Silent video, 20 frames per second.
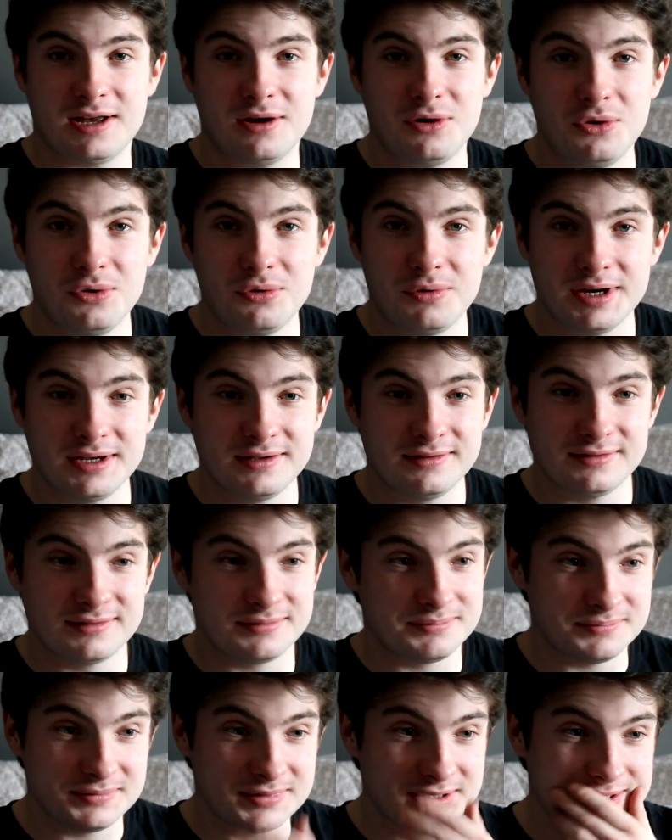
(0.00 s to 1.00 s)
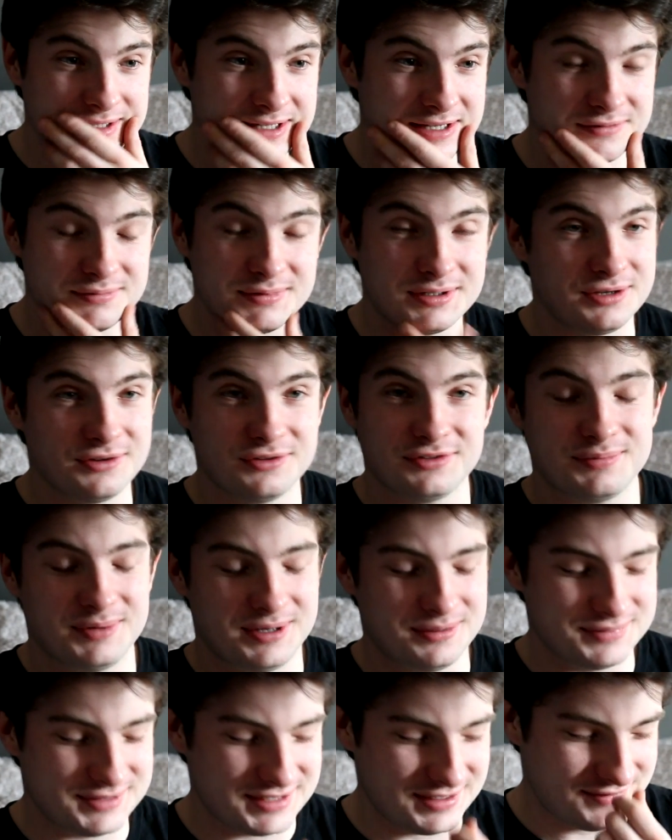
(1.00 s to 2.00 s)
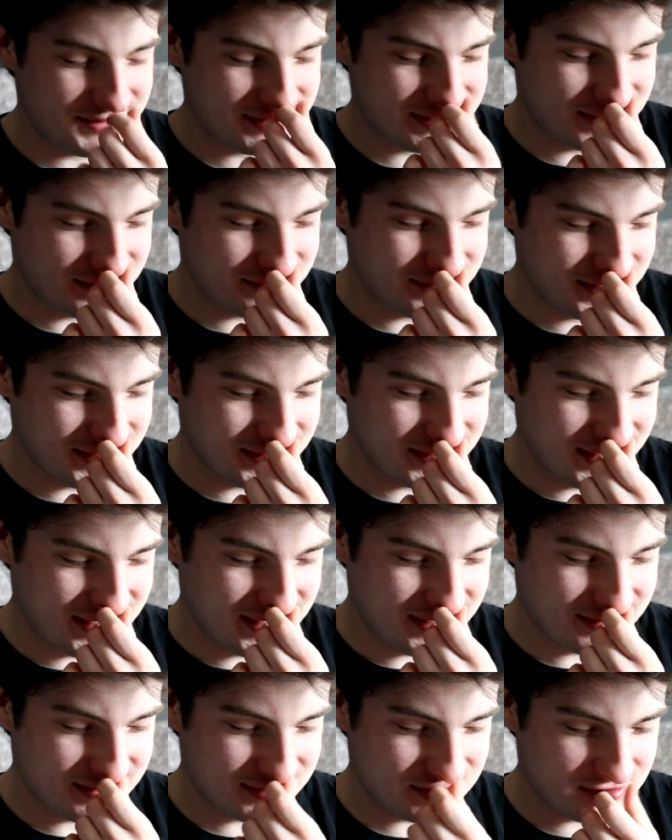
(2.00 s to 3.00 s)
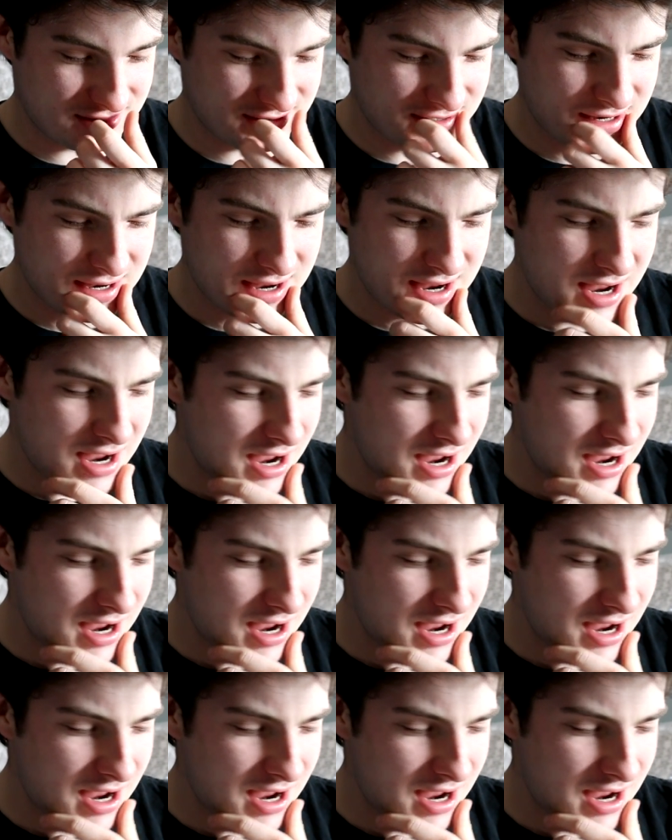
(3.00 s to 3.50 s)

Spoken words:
always gives me goosebumps every time I hear that trailer.